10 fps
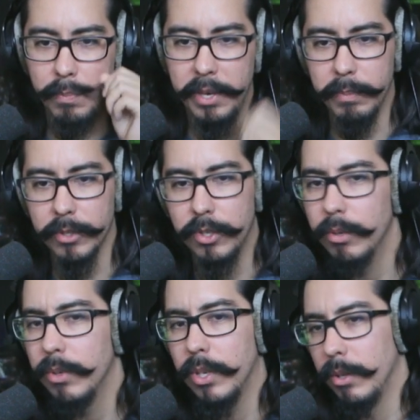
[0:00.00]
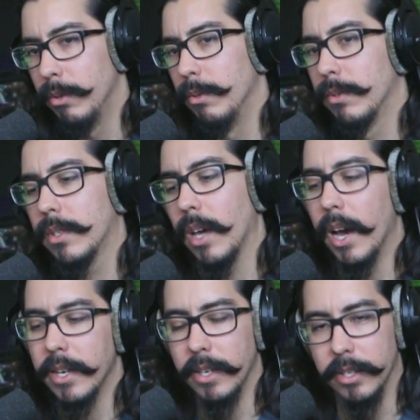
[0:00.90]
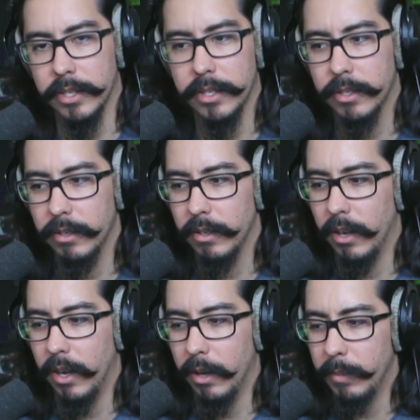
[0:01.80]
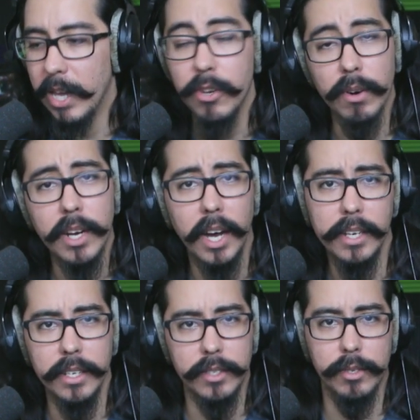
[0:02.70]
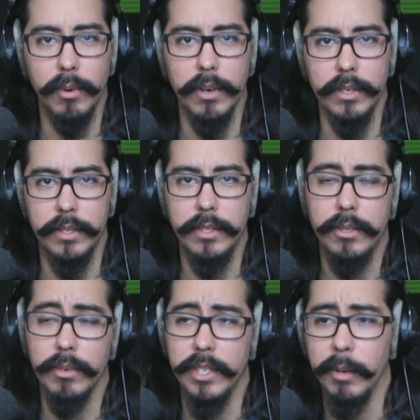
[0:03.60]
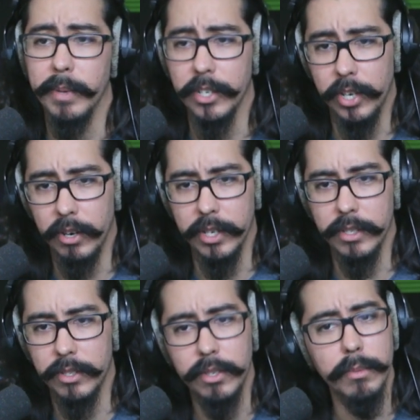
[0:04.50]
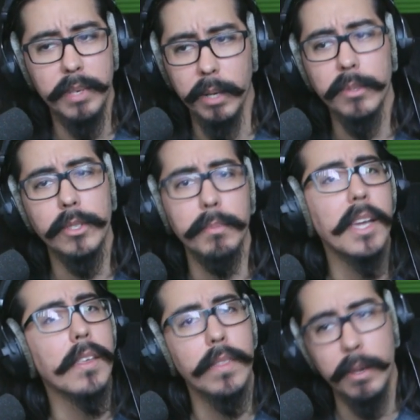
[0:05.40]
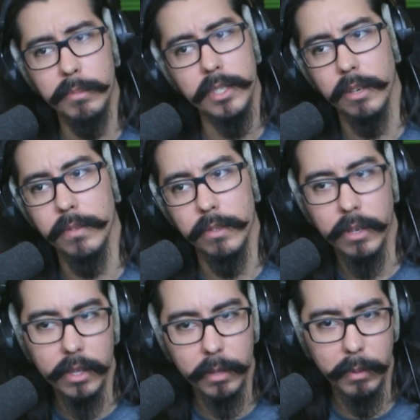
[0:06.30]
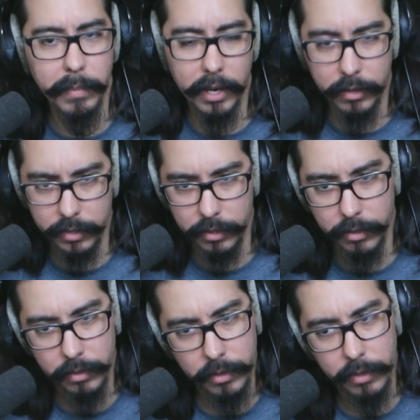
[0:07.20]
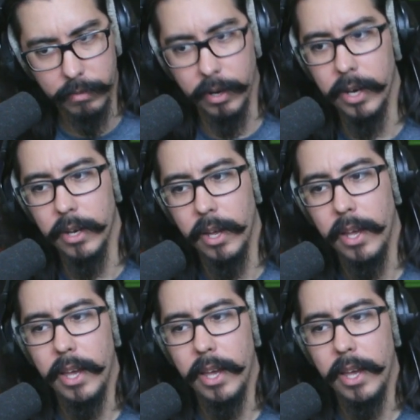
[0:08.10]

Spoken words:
people do use kindness and your kindness towards helping charities to be able to make themselves look a little bit better too, right?